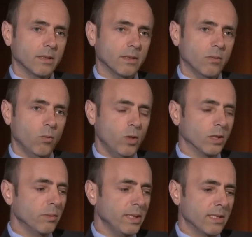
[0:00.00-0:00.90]

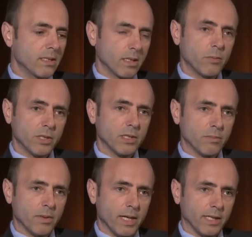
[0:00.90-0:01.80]
will be
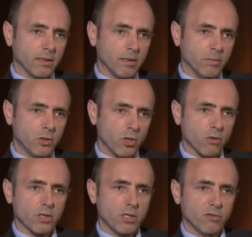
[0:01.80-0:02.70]
interpreted by the
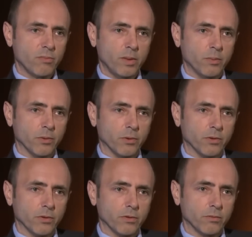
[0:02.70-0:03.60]
majority of
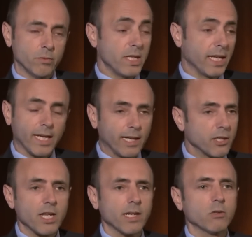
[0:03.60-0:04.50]
people reading
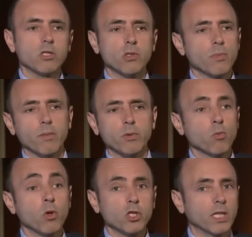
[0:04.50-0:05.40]
English language newspapers,
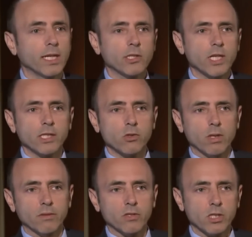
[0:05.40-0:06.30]
watching English language
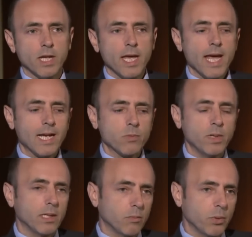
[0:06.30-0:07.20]
television, as
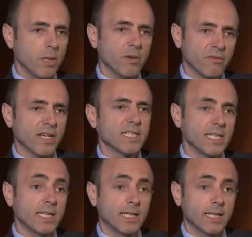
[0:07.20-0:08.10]
being prima
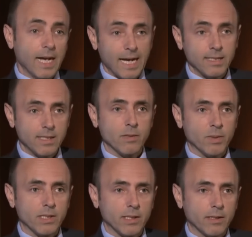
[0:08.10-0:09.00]
facie
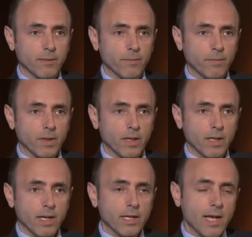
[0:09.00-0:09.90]
anti-Semitic.
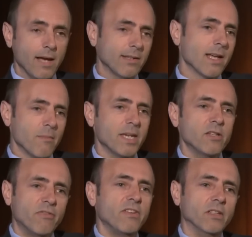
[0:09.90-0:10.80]
How does that make
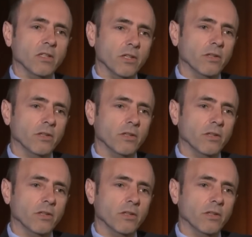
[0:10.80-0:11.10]
you feel that